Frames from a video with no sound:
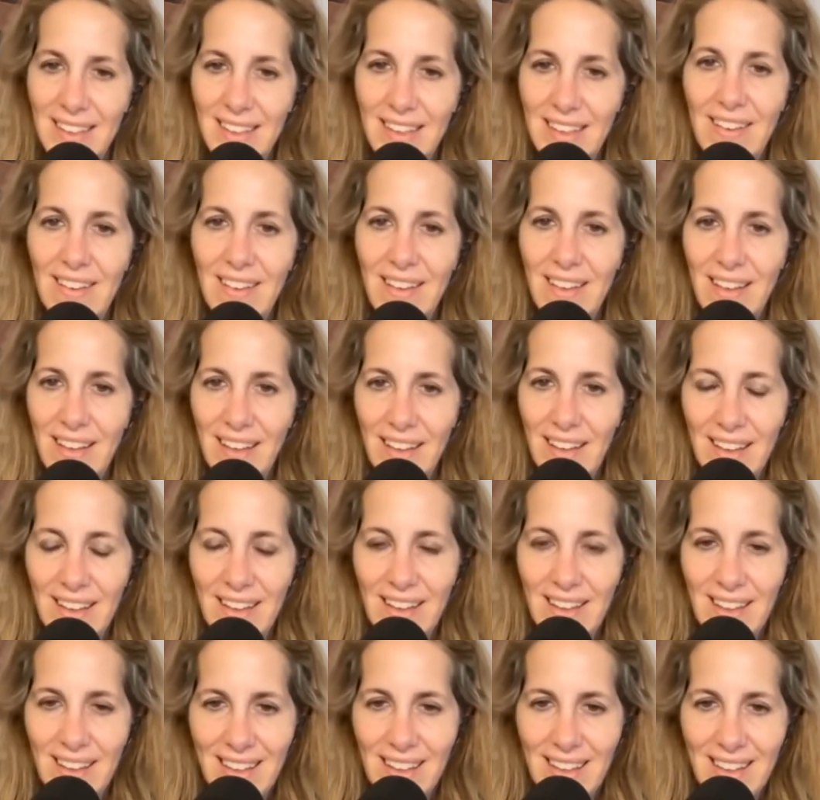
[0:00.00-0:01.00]

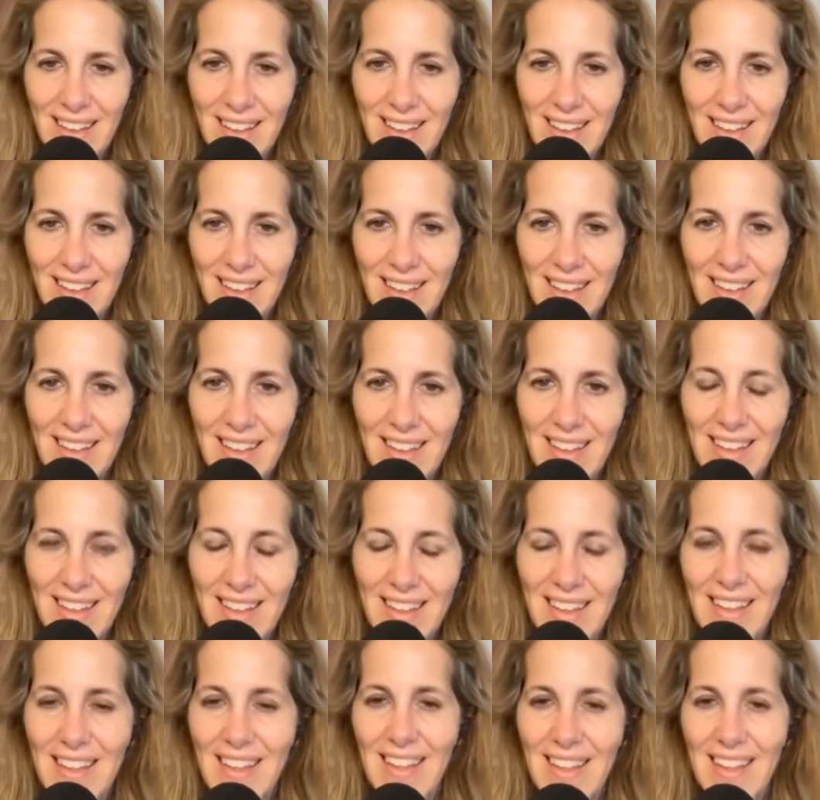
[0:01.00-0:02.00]

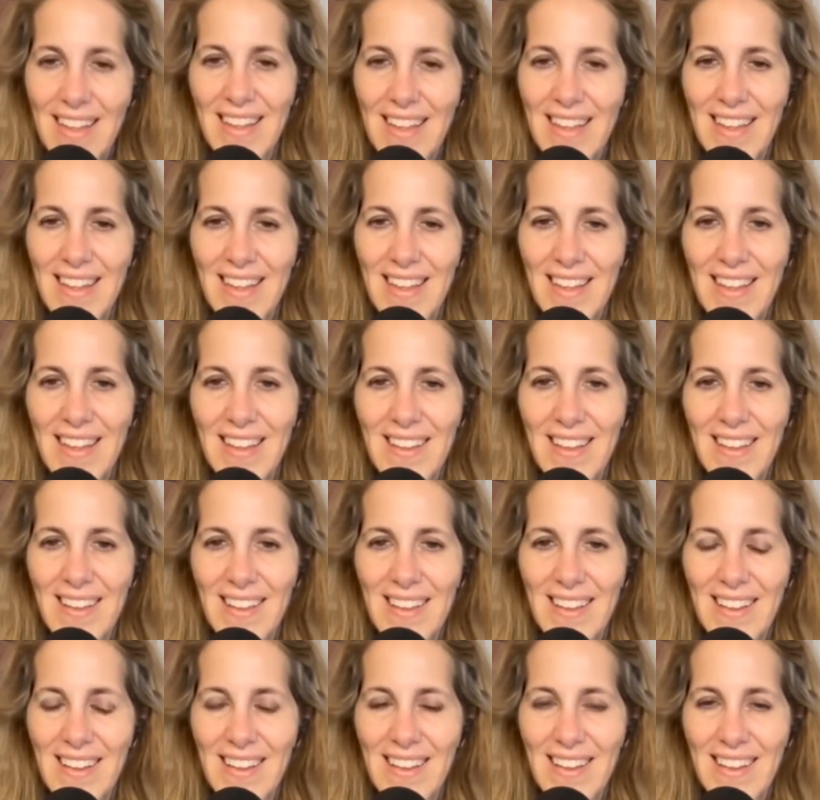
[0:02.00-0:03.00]

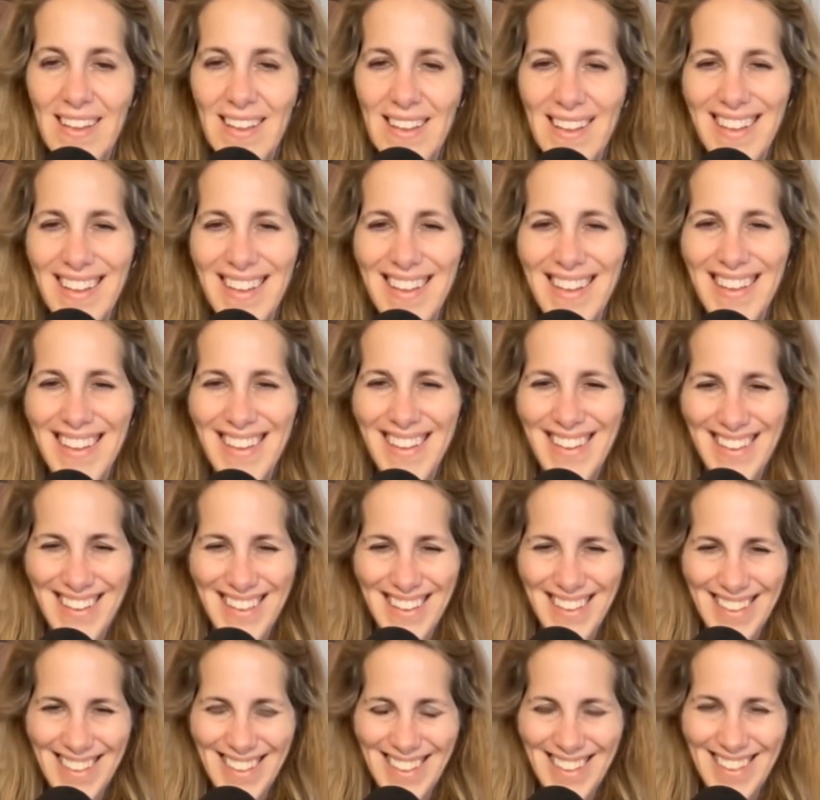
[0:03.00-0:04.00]

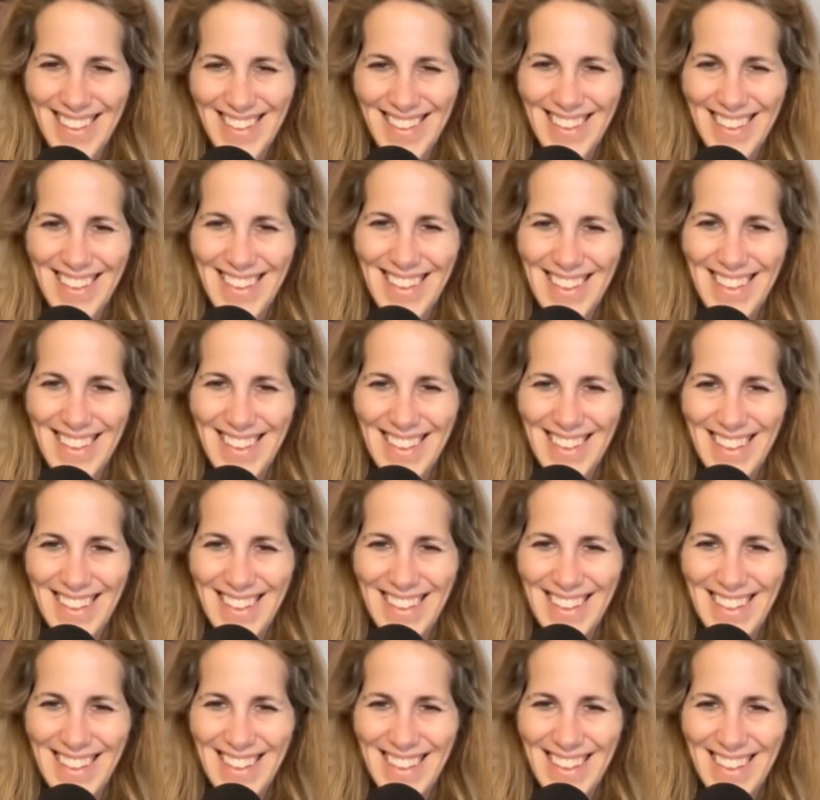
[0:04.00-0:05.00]

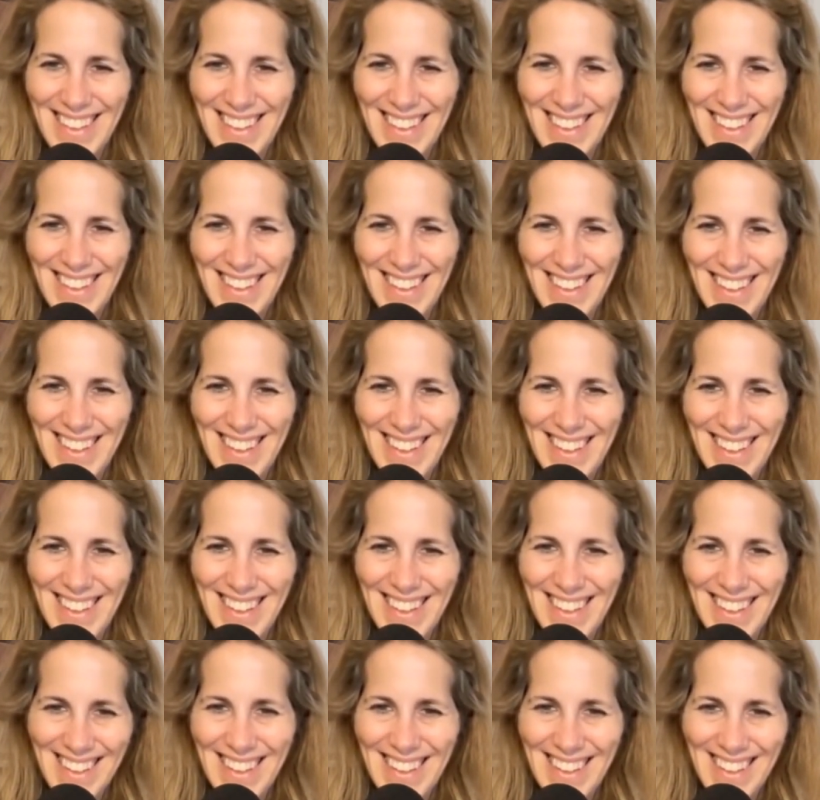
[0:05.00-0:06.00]

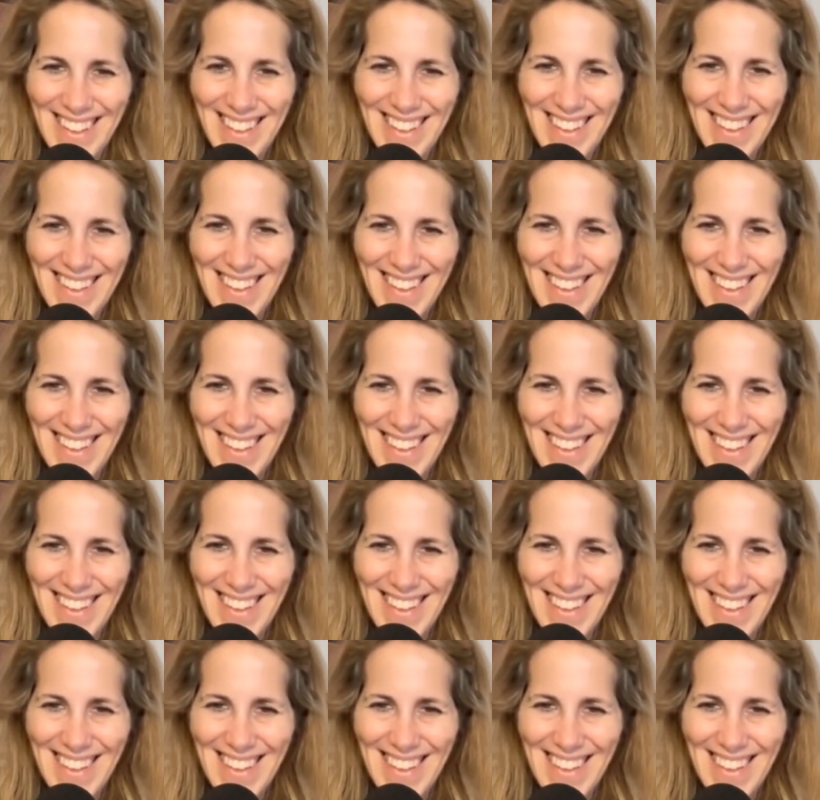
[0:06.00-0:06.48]
This person isn't speaking.